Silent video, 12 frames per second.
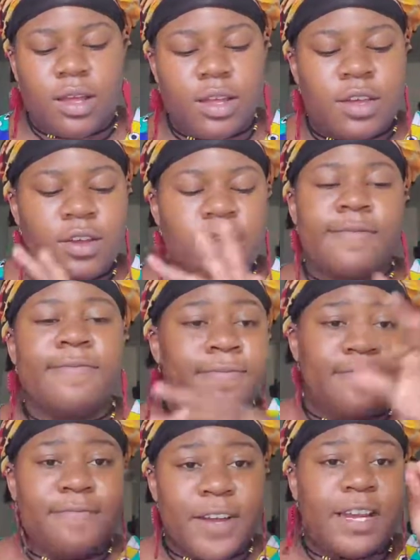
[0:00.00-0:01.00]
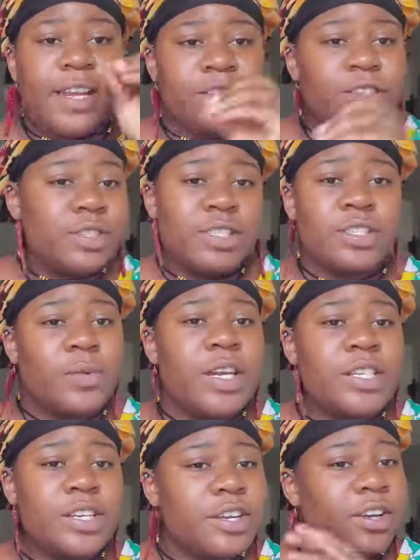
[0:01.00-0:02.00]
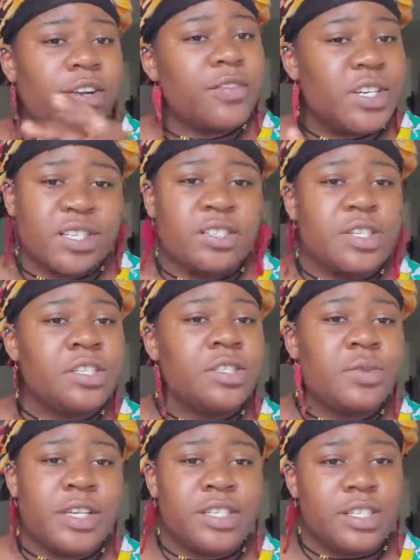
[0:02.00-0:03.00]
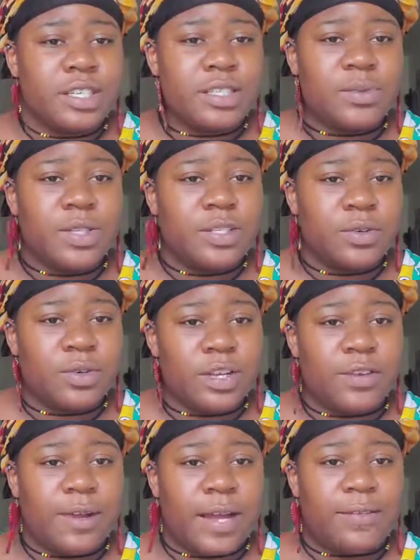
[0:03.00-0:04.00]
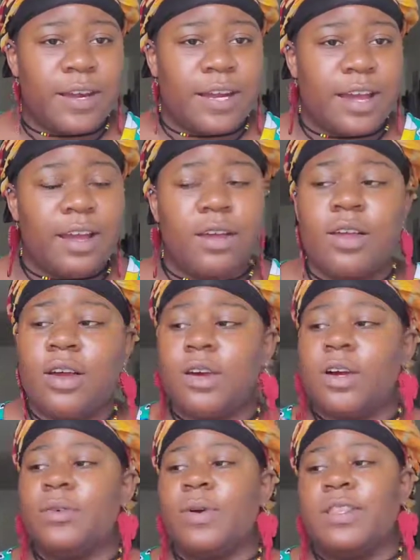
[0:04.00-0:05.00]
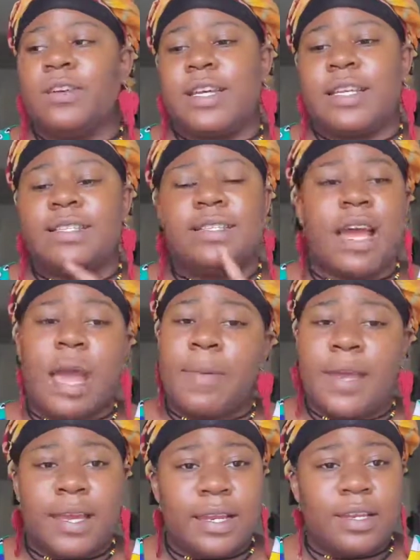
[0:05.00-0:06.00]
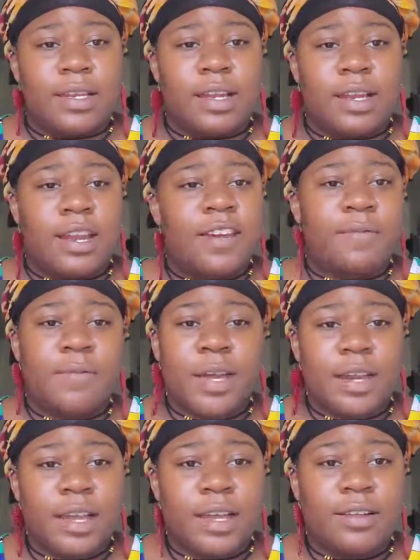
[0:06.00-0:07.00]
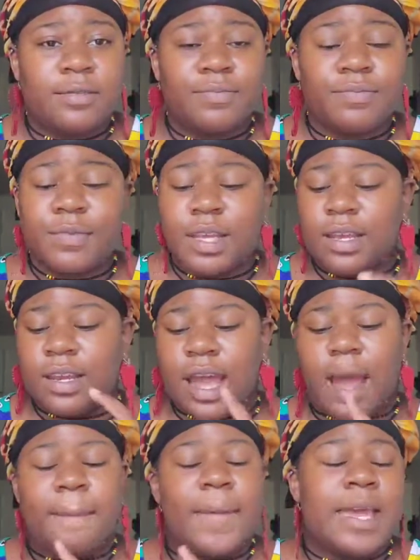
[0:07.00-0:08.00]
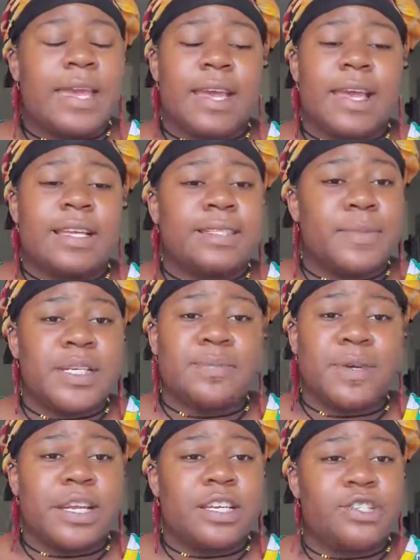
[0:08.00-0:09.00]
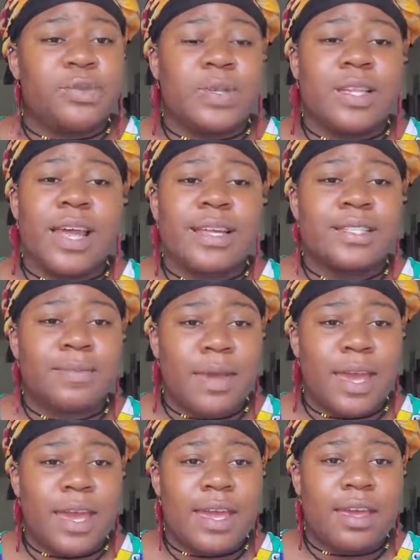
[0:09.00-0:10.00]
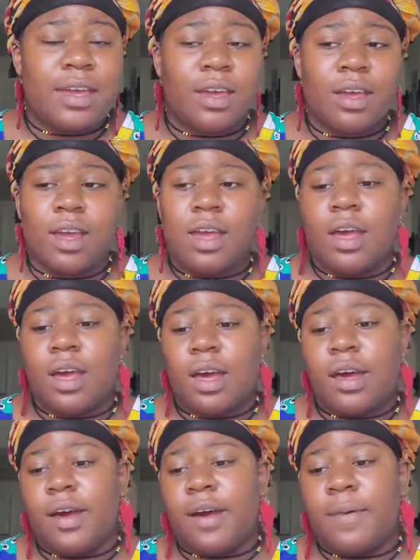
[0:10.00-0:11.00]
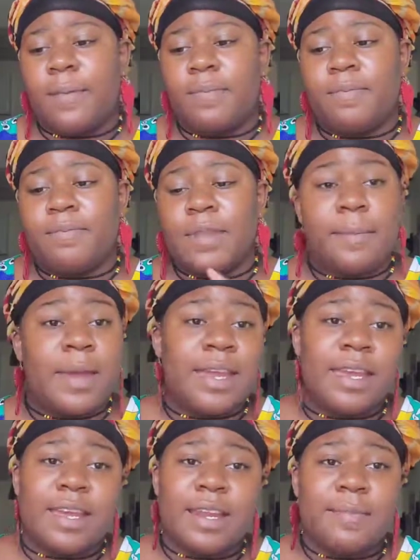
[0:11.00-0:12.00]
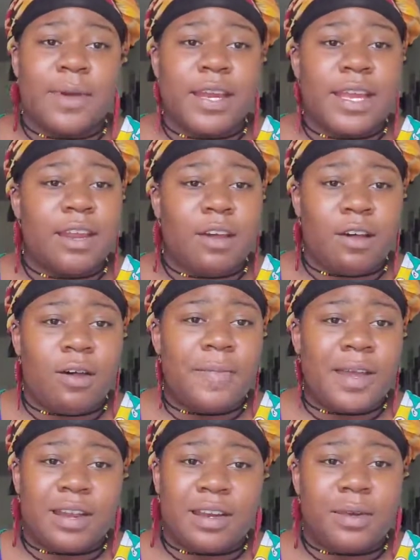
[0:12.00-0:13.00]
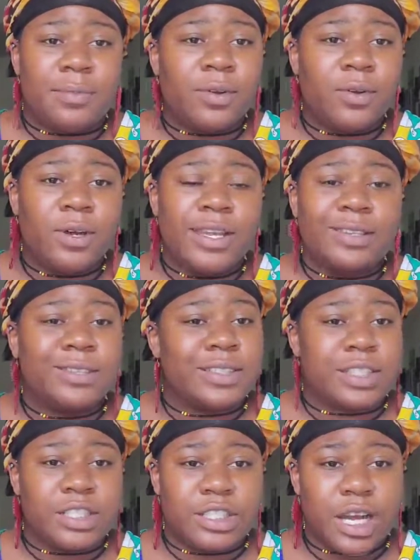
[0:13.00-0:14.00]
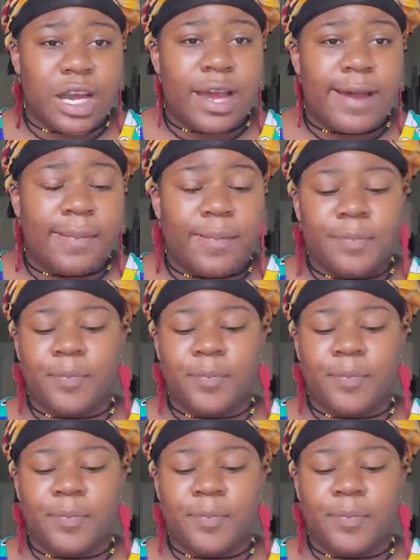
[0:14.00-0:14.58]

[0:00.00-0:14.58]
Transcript: Your financial situation, your career situation is what's holding you back right now. Whether it's not making enough money, not making as much money as you would like to make, not making any money at all, being unemployed, losing a job.